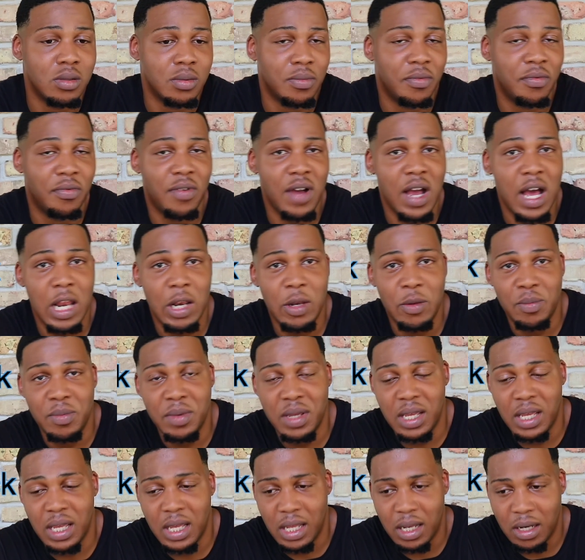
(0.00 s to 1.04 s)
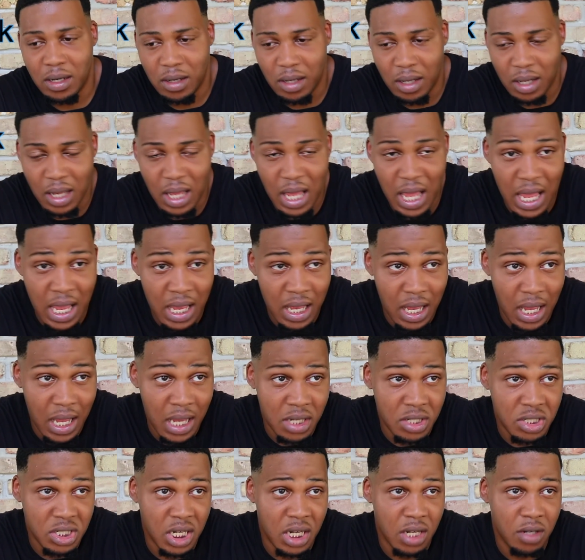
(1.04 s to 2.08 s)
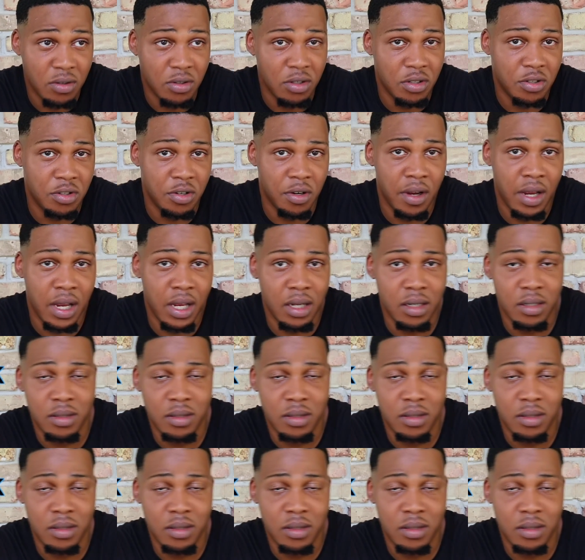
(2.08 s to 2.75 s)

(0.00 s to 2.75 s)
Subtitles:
follow me at AjOnDaTrack.